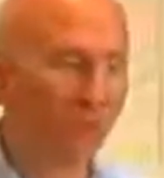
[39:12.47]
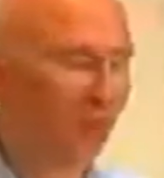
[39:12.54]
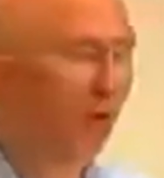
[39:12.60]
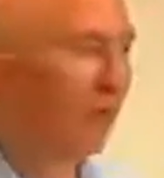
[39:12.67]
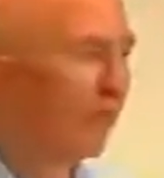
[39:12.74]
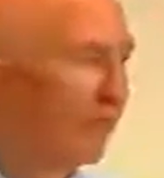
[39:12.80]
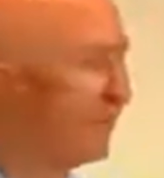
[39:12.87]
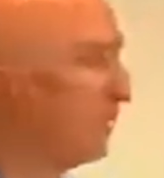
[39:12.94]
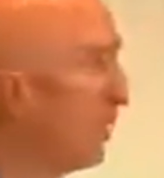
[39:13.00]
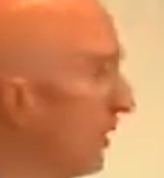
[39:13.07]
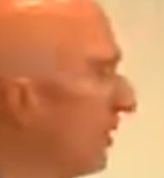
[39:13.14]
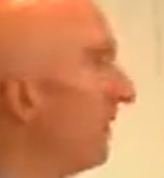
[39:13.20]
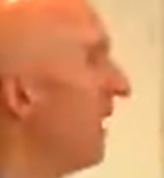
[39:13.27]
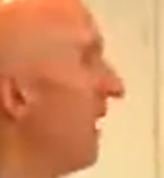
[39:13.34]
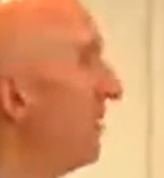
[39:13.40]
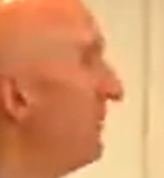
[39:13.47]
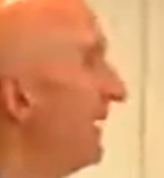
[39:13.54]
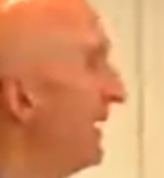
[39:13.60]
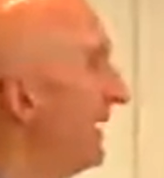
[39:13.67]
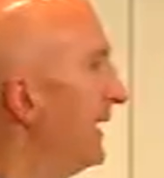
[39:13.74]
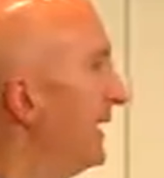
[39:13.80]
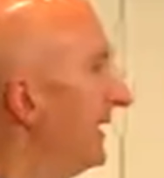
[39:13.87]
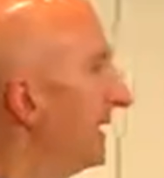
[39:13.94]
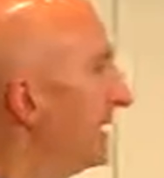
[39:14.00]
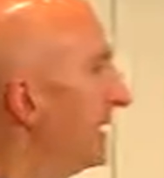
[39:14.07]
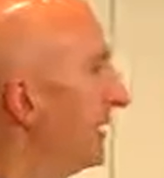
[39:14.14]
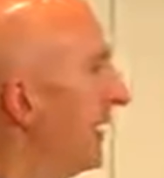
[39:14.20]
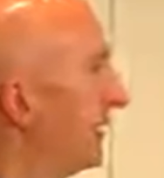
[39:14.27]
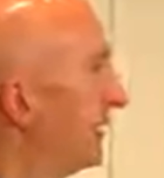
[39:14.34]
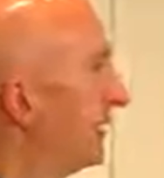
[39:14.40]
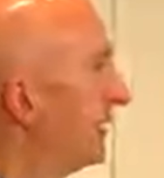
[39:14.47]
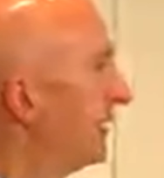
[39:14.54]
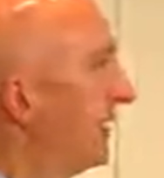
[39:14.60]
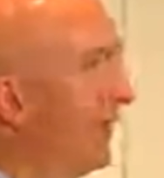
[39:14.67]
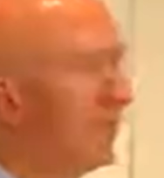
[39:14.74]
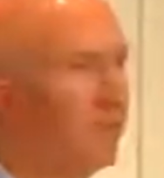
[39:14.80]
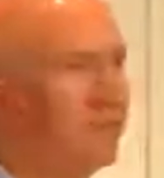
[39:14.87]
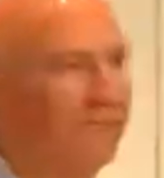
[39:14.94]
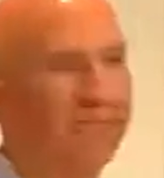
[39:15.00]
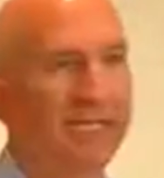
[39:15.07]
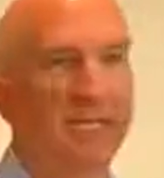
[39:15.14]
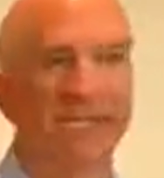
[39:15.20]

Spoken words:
Or what's more common is the director of development,